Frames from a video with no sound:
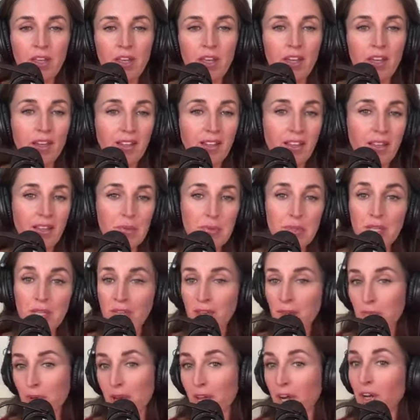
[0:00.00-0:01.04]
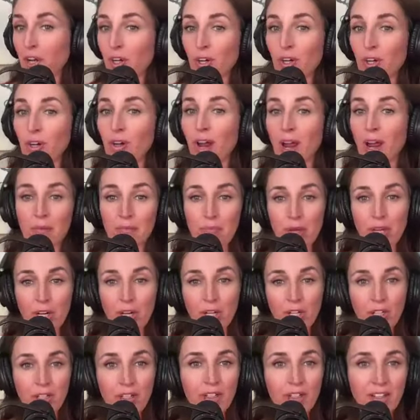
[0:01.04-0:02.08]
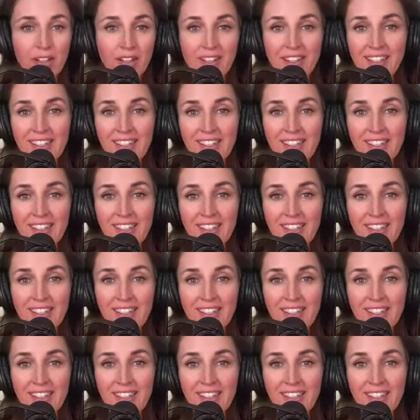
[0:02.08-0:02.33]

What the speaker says: It keeps getting better and